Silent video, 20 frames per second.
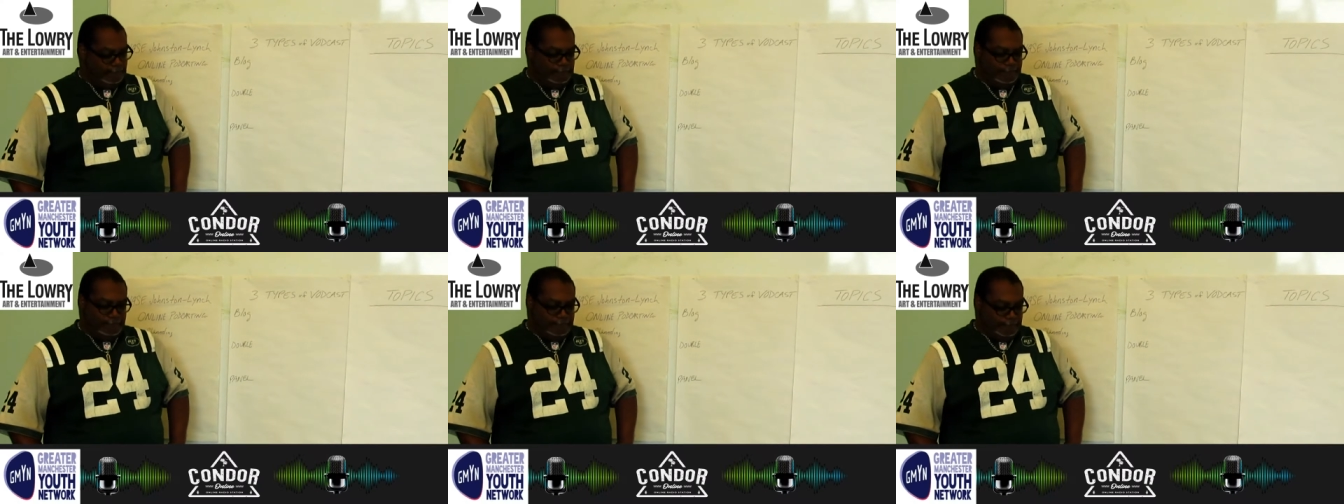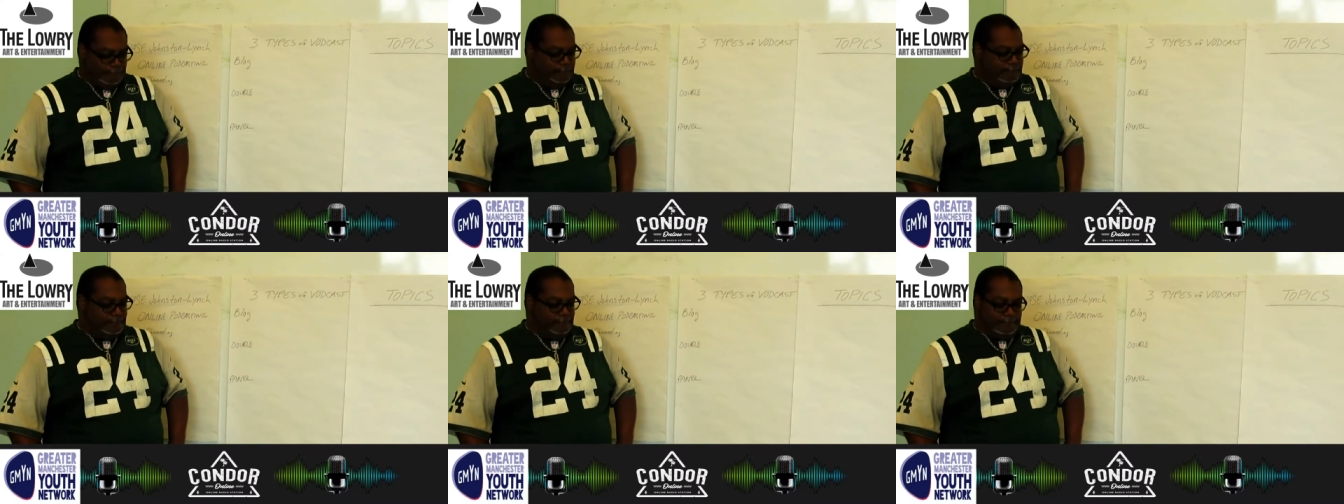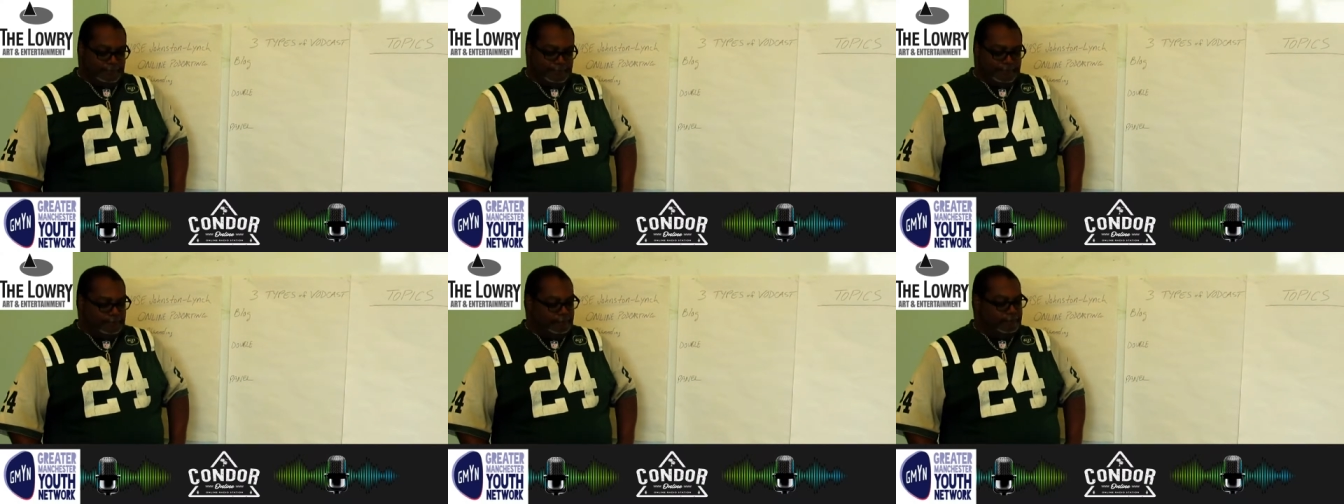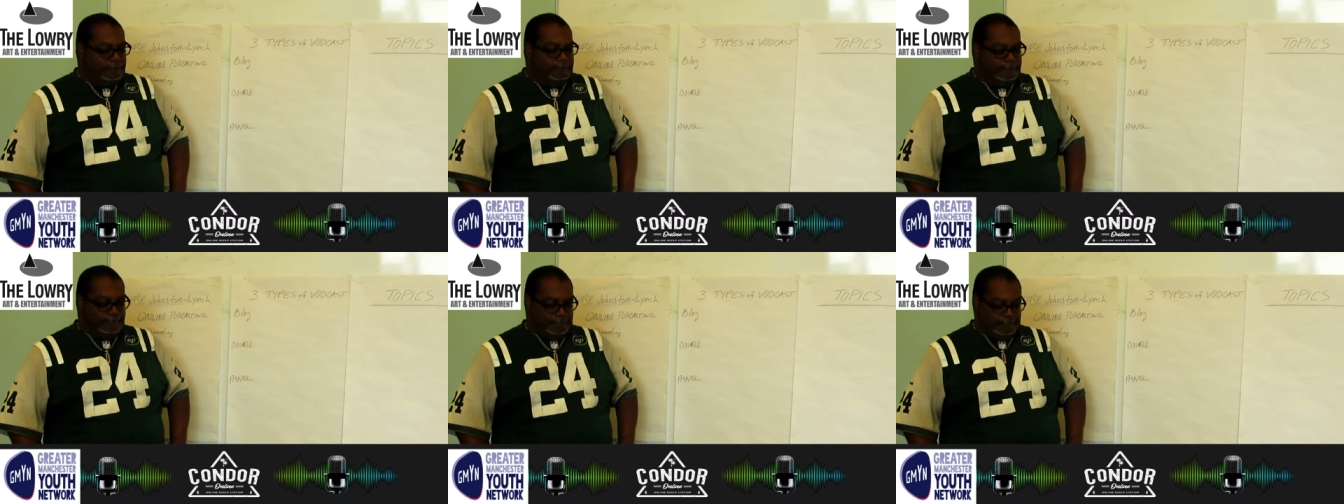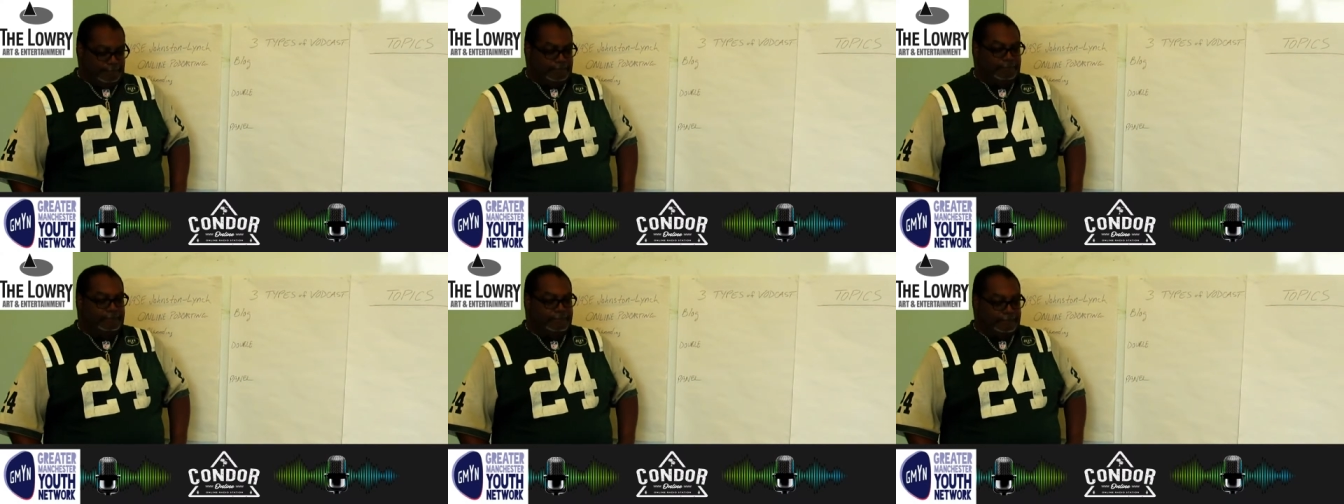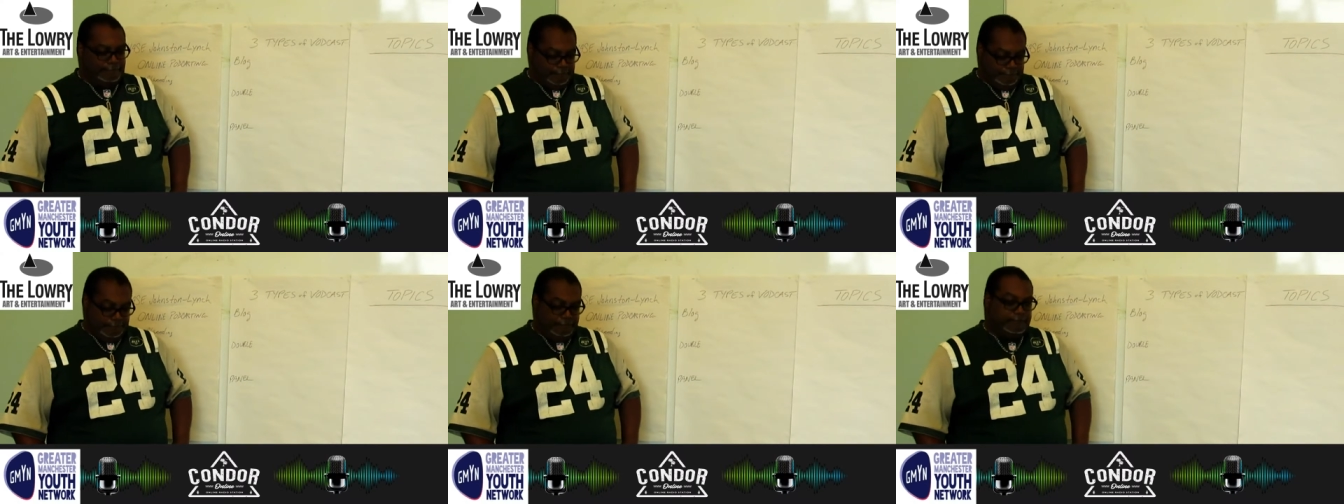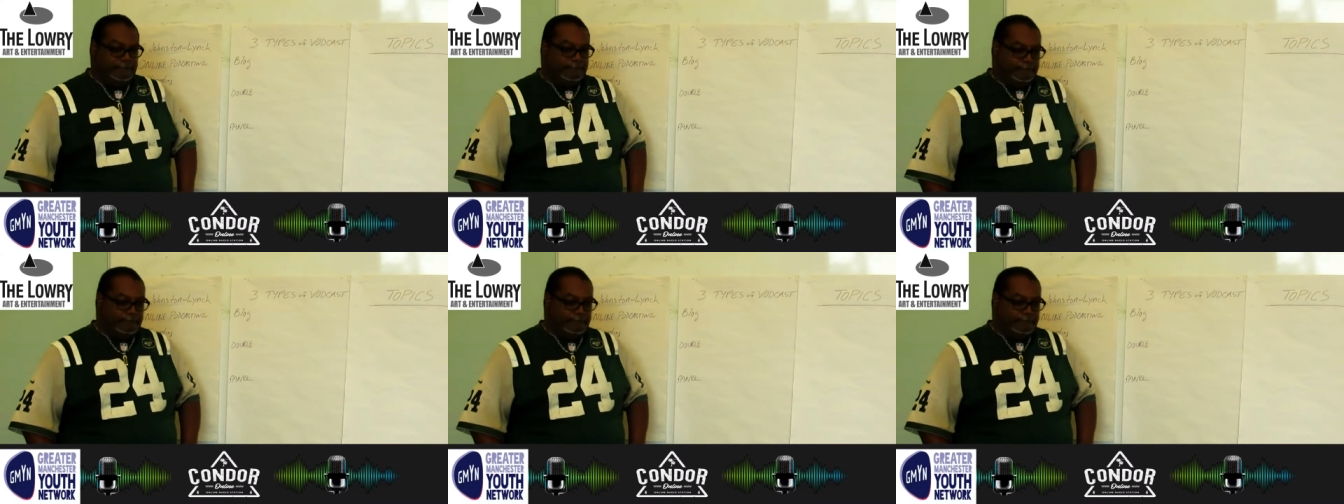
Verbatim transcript: Obviously, a vlog is a video version of it.